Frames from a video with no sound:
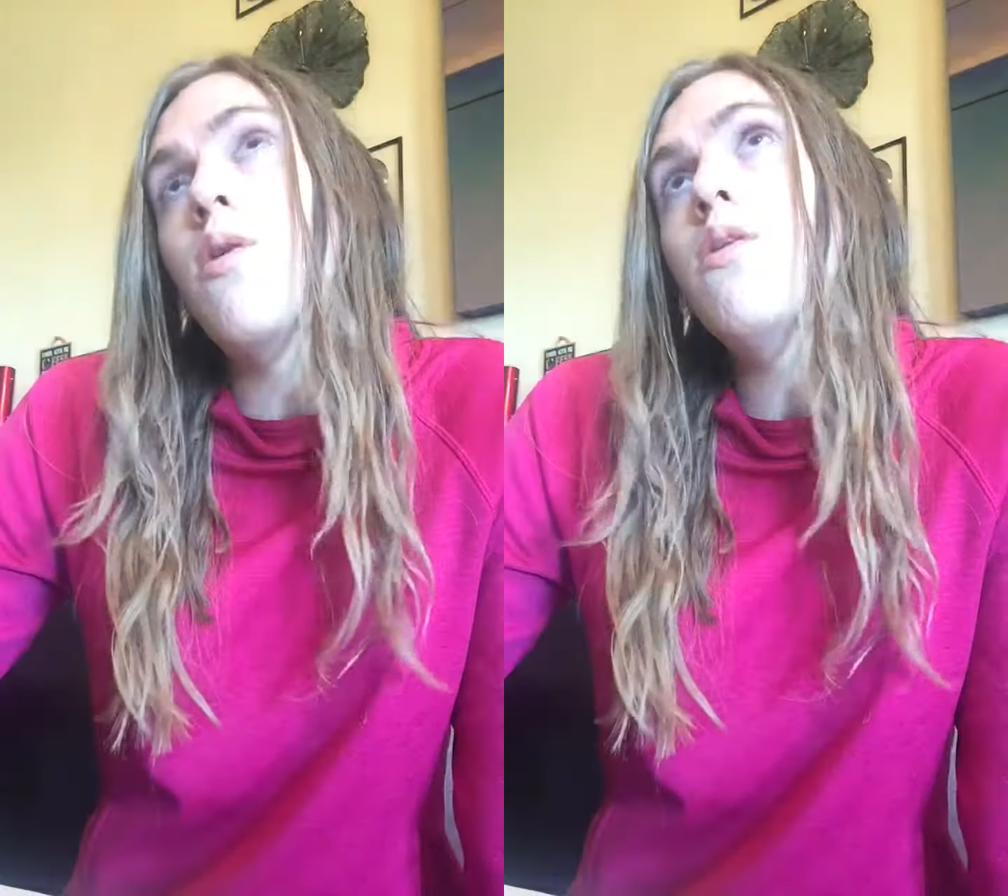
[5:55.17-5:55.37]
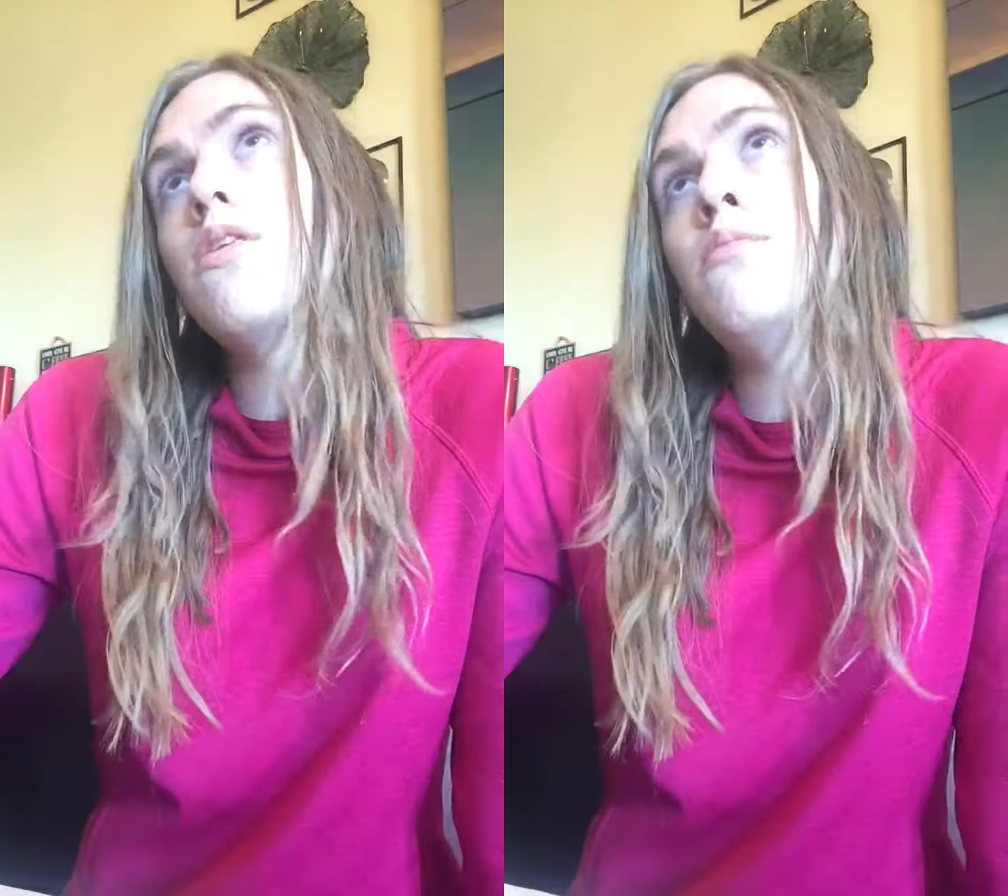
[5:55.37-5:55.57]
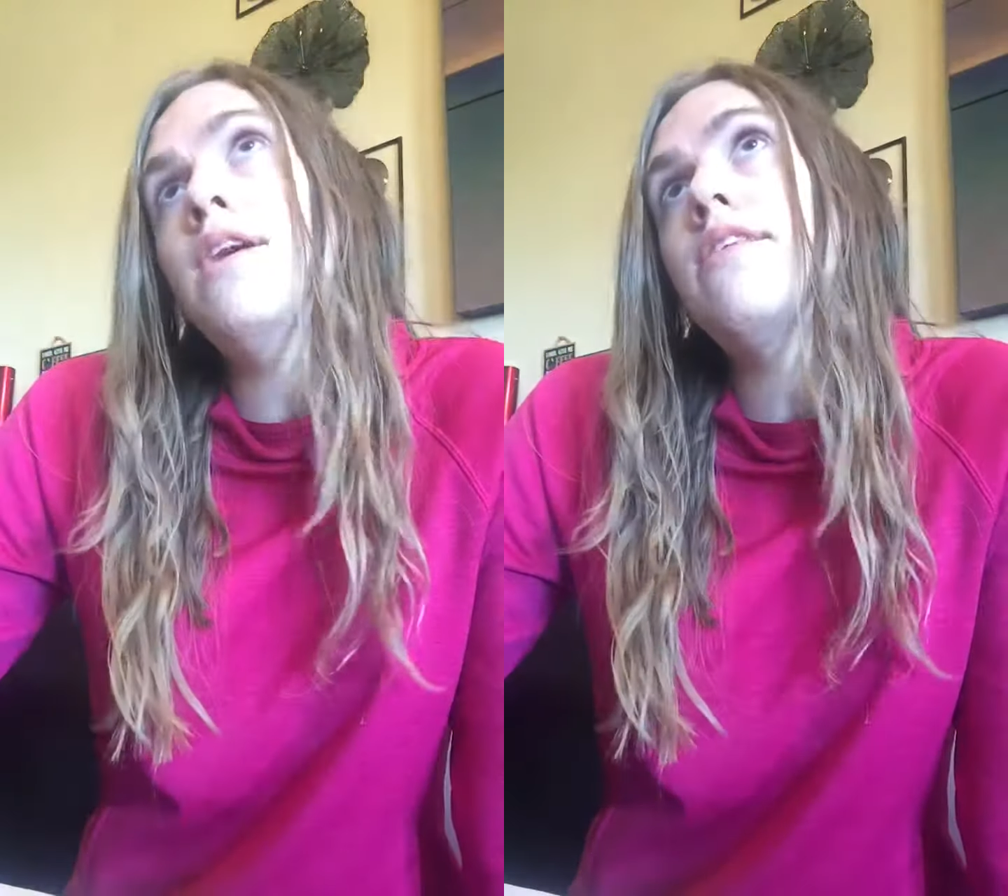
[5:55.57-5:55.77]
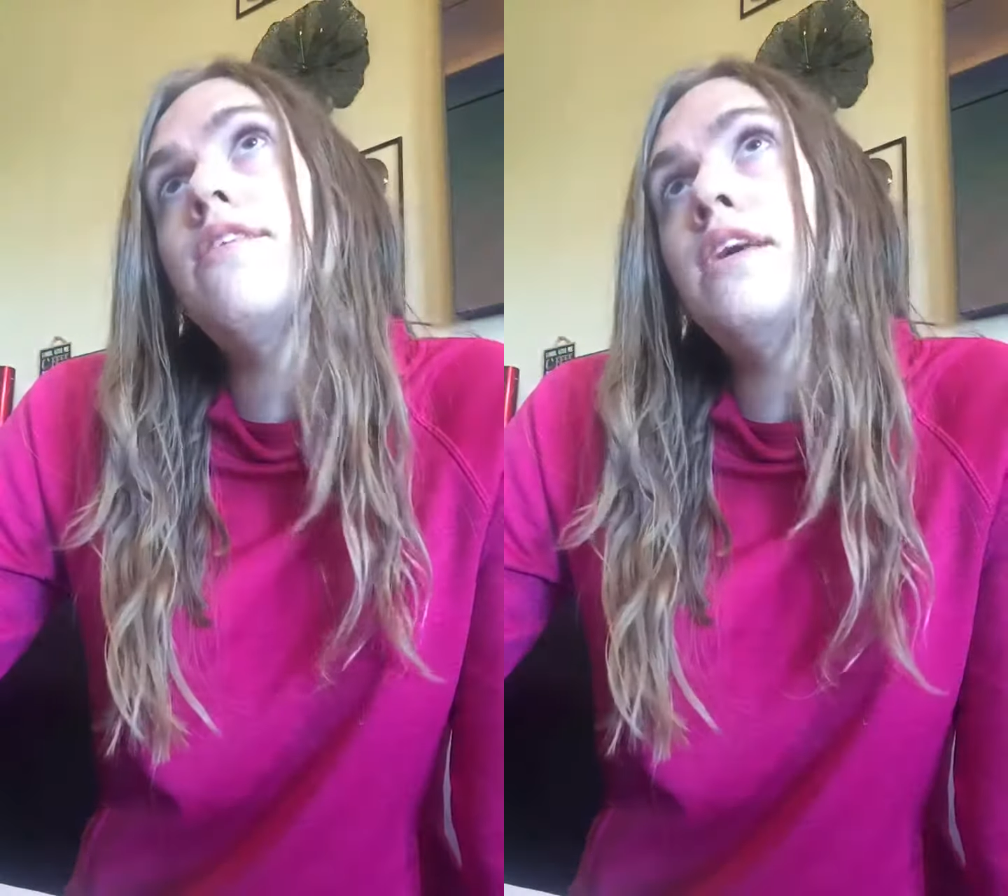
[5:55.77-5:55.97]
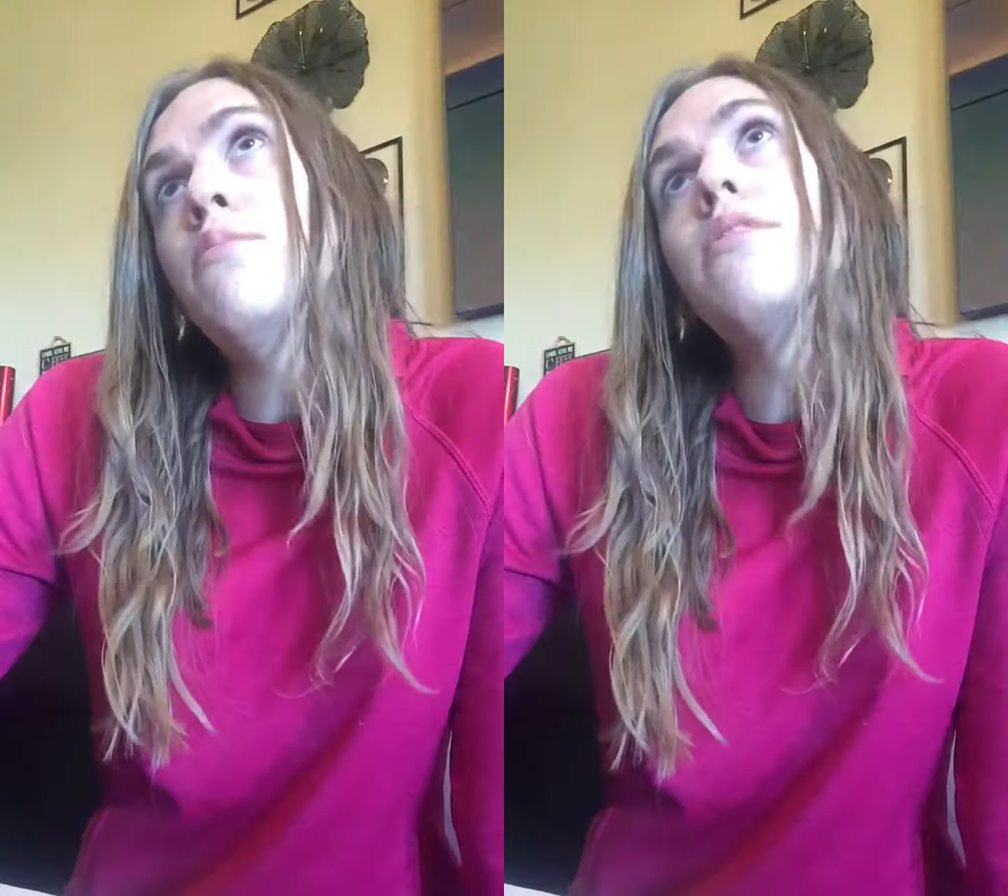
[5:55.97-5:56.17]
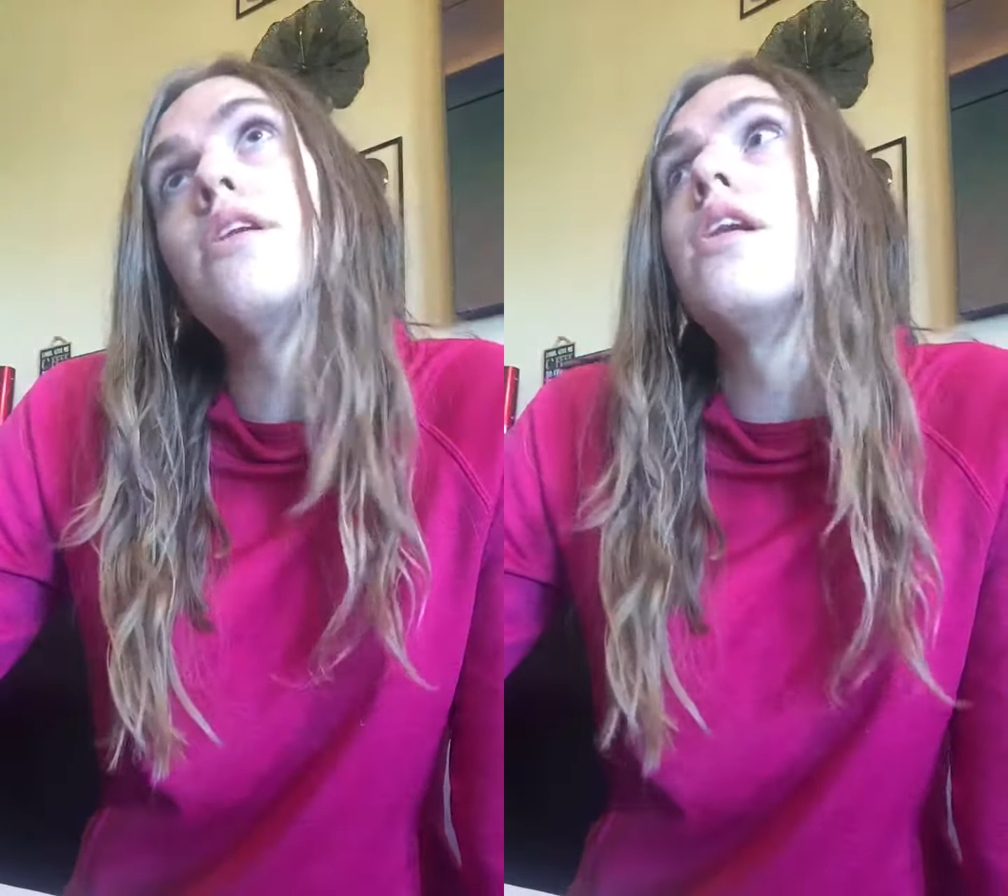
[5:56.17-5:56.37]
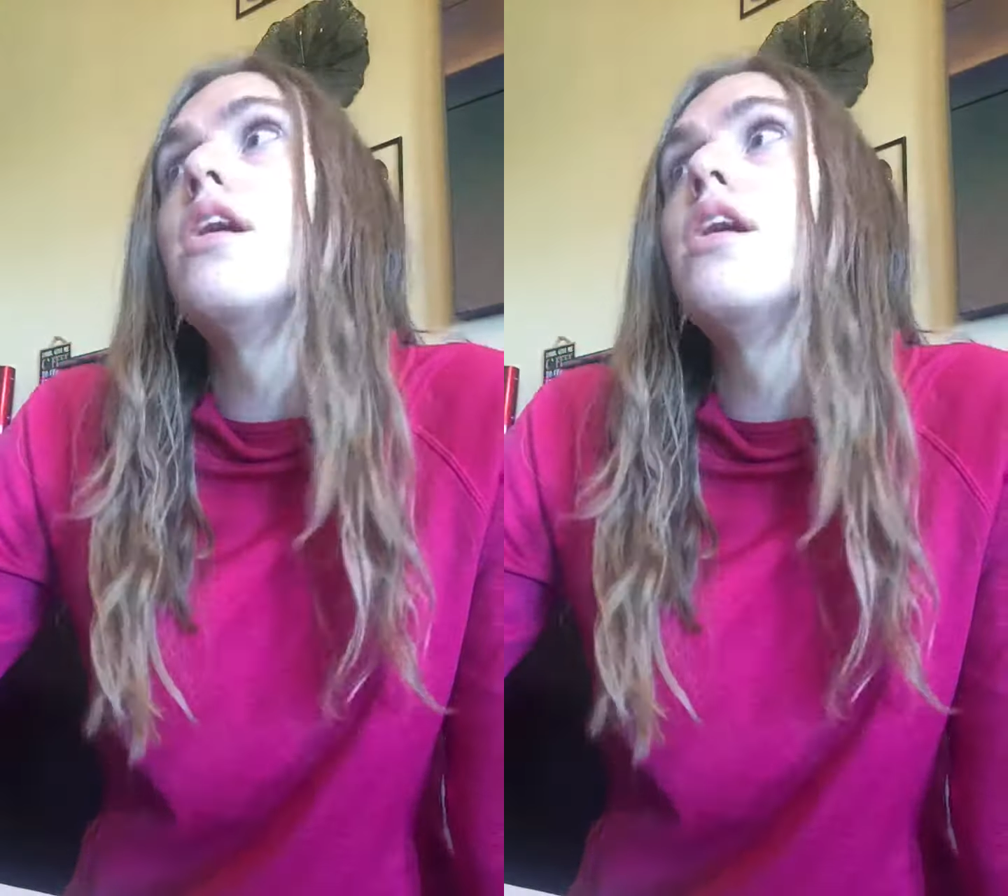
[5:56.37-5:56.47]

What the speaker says: older than me, it seemed.